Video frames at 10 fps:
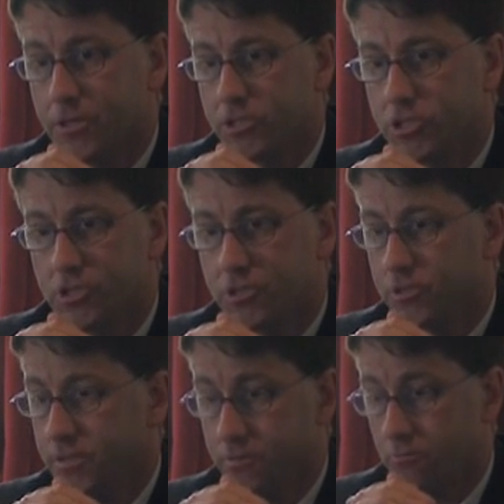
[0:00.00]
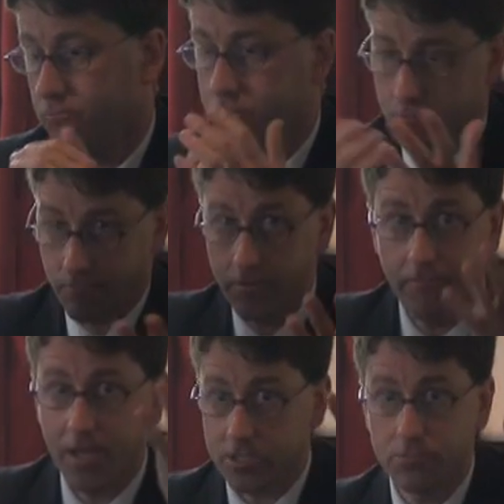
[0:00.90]
which sort of
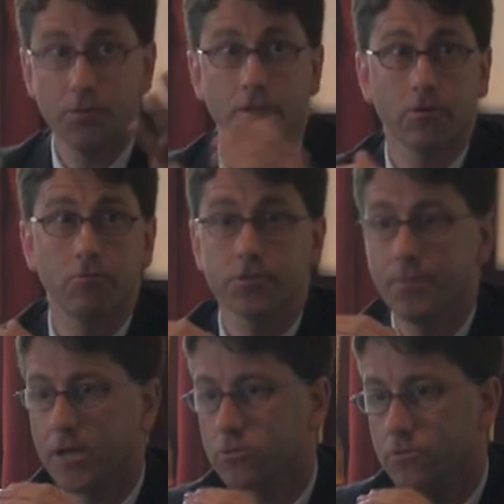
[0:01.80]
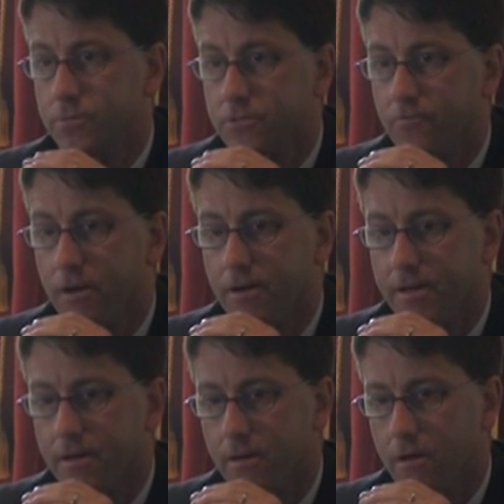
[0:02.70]
reflects the political spectrum, is
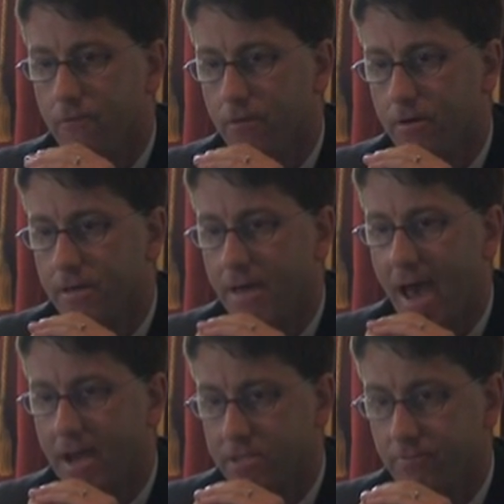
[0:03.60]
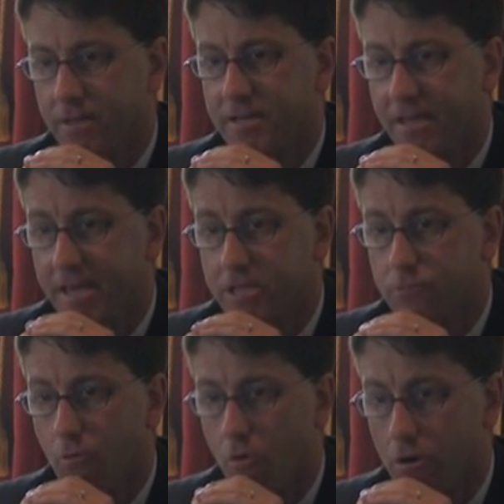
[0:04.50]
a very active and
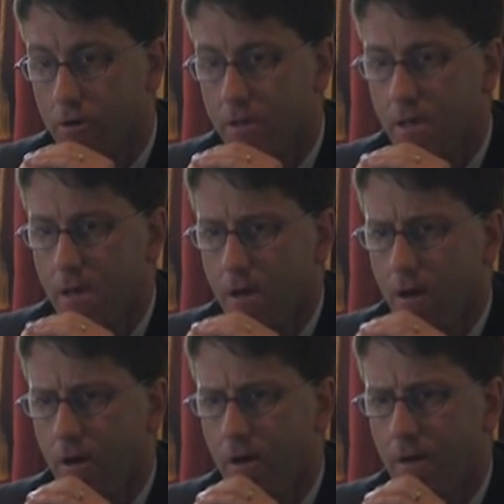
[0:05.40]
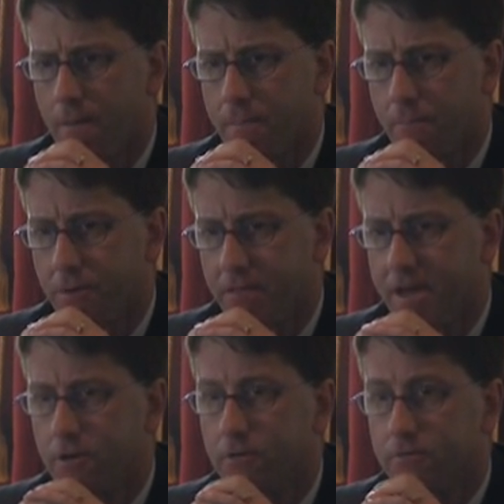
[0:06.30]
engaged board, but
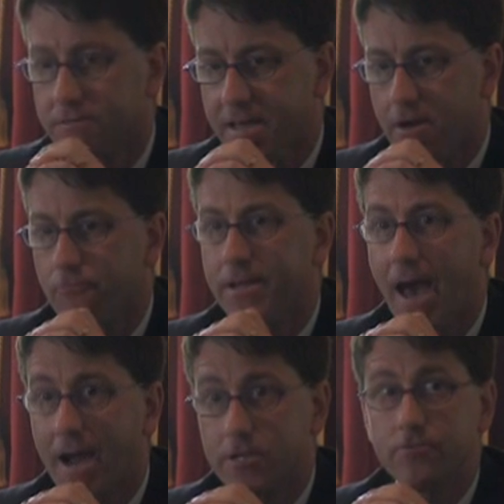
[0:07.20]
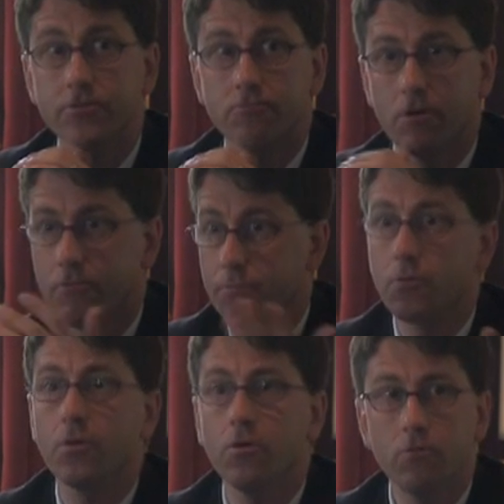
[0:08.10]
they are reactive to what we
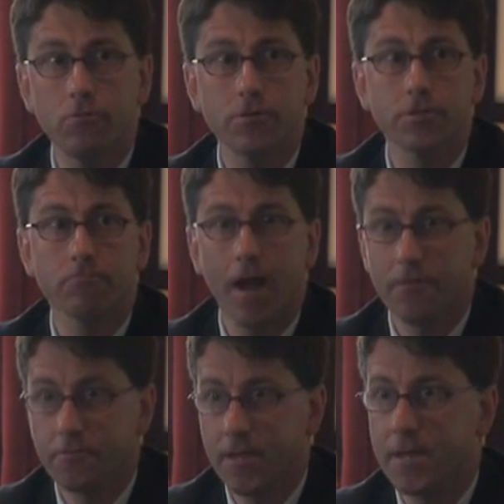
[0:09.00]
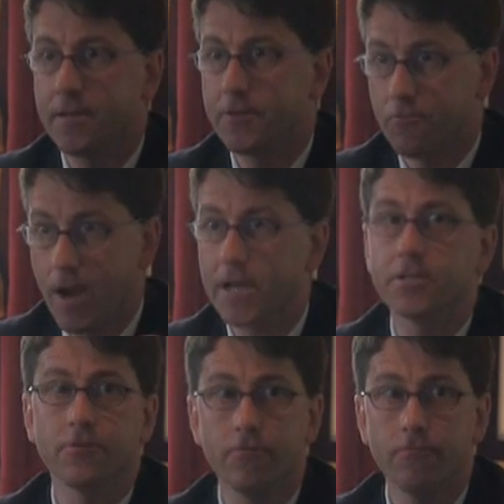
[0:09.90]
propose rather than
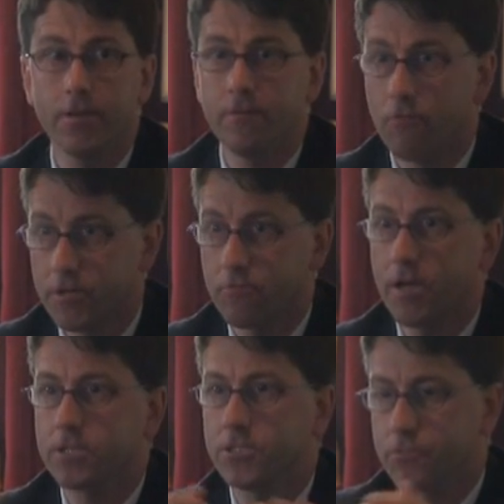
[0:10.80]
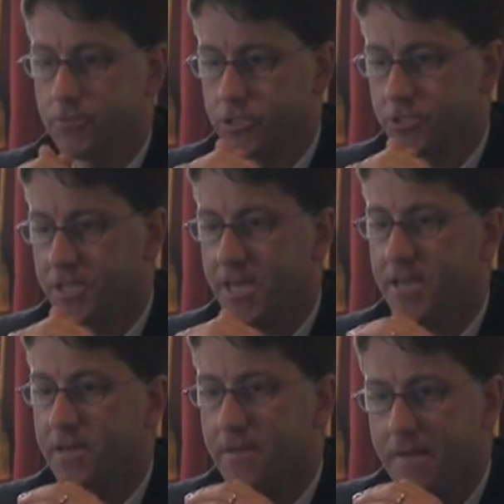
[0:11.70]
directive in what directions we should
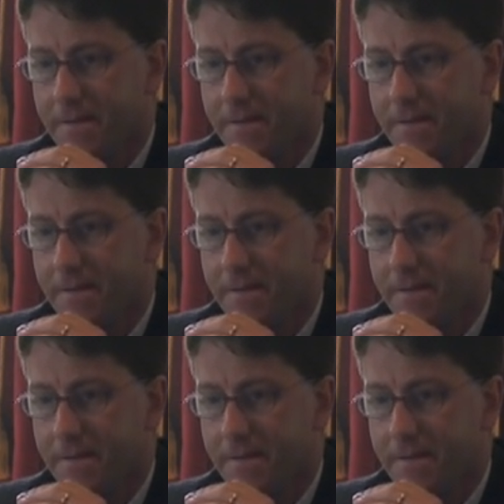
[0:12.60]
take.